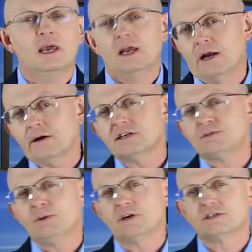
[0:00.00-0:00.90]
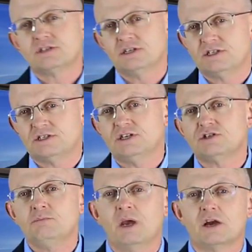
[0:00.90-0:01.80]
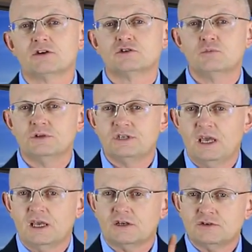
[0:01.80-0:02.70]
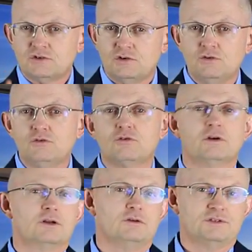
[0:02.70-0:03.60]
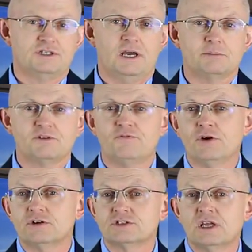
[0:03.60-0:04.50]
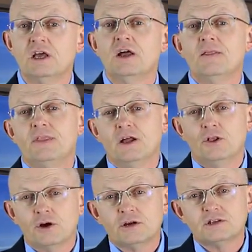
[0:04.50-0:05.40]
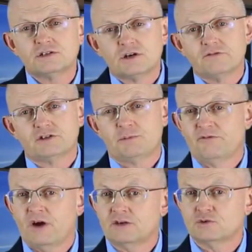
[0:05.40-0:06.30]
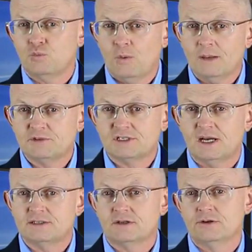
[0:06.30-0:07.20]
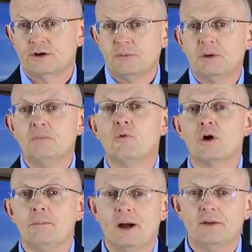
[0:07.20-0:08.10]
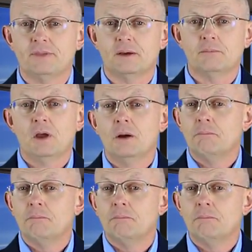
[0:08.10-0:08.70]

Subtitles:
In our experience, the decision makers will take 2 critical steps. First, they'll look at the service provider's website to learn a bit more about them.